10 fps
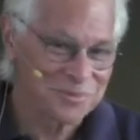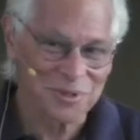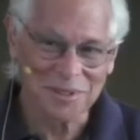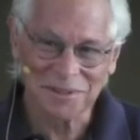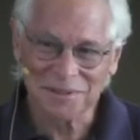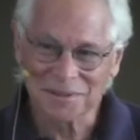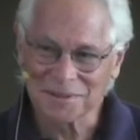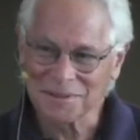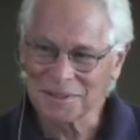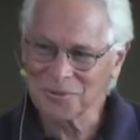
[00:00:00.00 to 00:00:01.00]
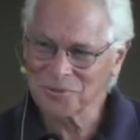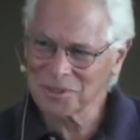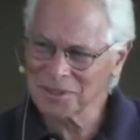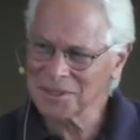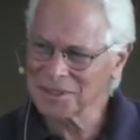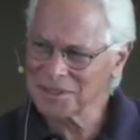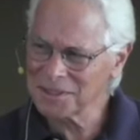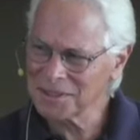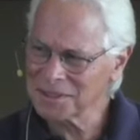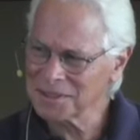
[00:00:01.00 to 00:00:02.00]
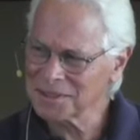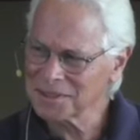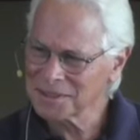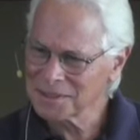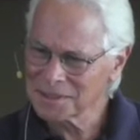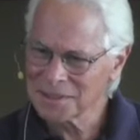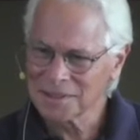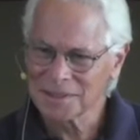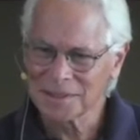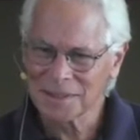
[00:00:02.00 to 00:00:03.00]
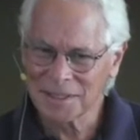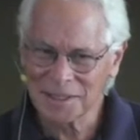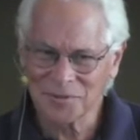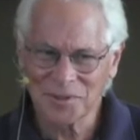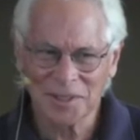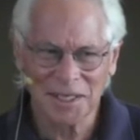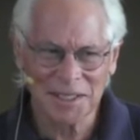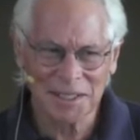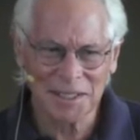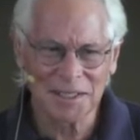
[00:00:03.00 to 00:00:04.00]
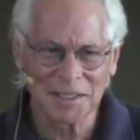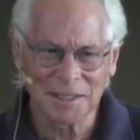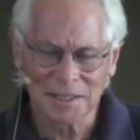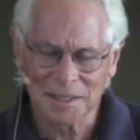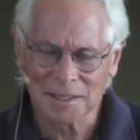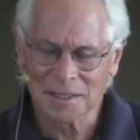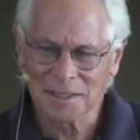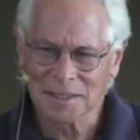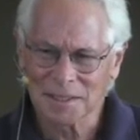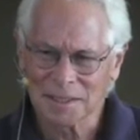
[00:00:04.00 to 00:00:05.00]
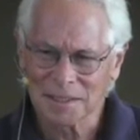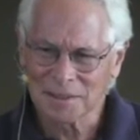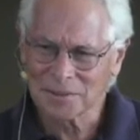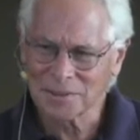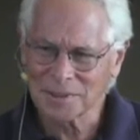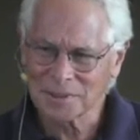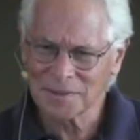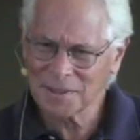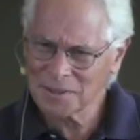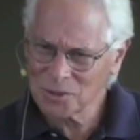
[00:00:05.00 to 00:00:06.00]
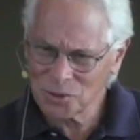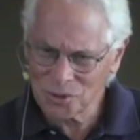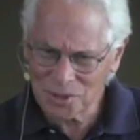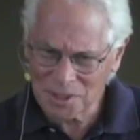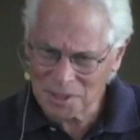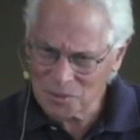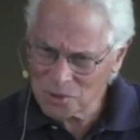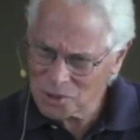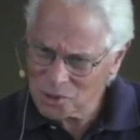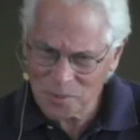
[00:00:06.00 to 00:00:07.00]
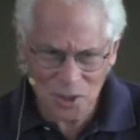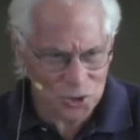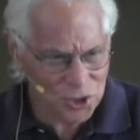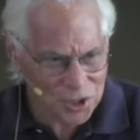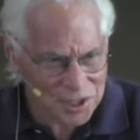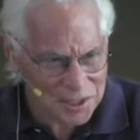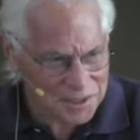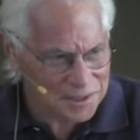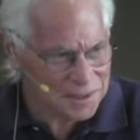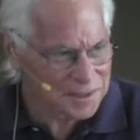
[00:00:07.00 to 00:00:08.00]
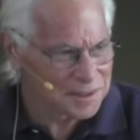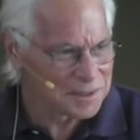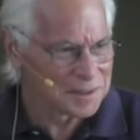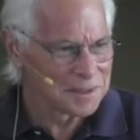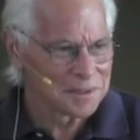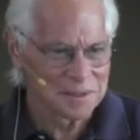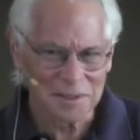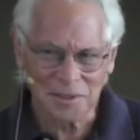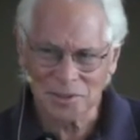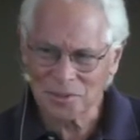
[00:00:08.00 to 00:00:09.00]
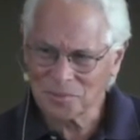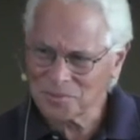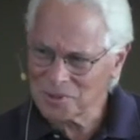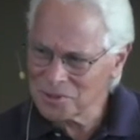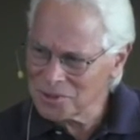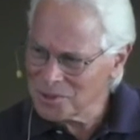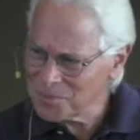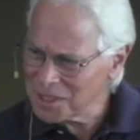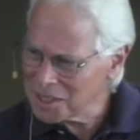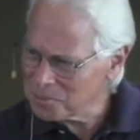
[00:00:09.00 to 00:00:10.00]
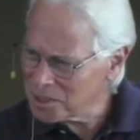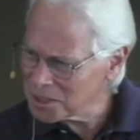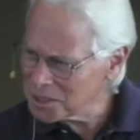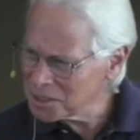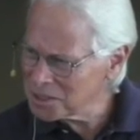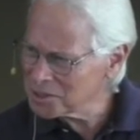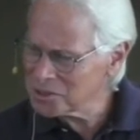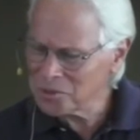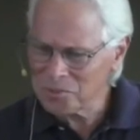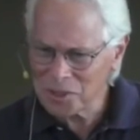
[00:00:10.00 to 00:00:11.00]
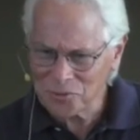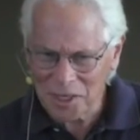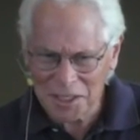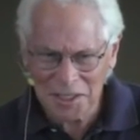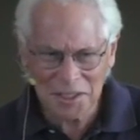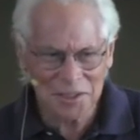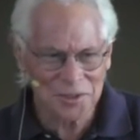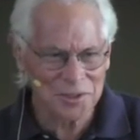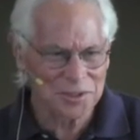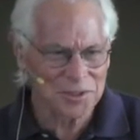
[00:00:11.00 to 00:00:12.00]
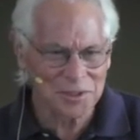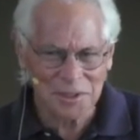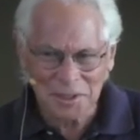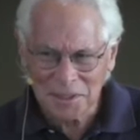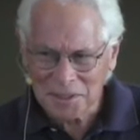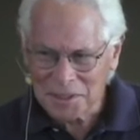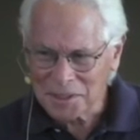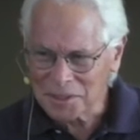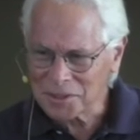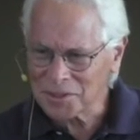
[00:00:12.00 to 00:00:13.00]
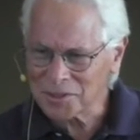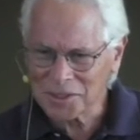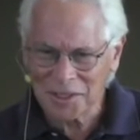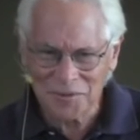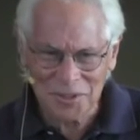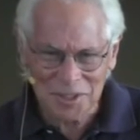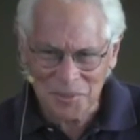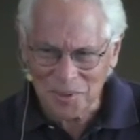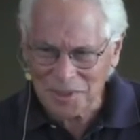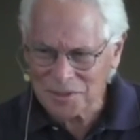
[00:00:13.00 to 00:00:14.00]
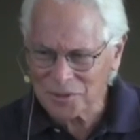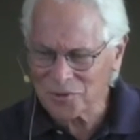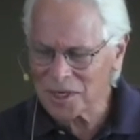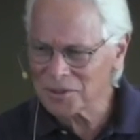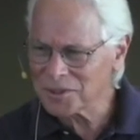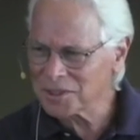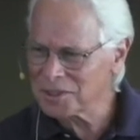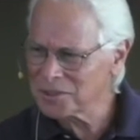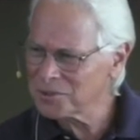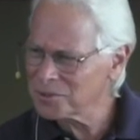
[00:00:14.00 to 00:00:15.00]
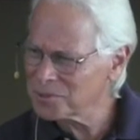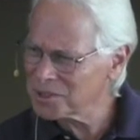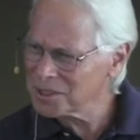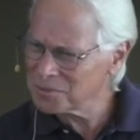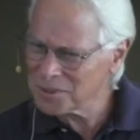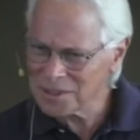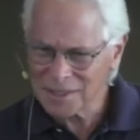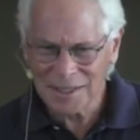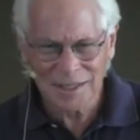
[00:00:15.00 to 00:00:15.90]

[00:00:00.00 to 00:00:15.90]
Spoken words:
right? And really had everything I needed. Right? Then the journey would still be a journey. It still may get buggy, it still may rain, it still, still have to sleep on the ground, you know what I'm saying? But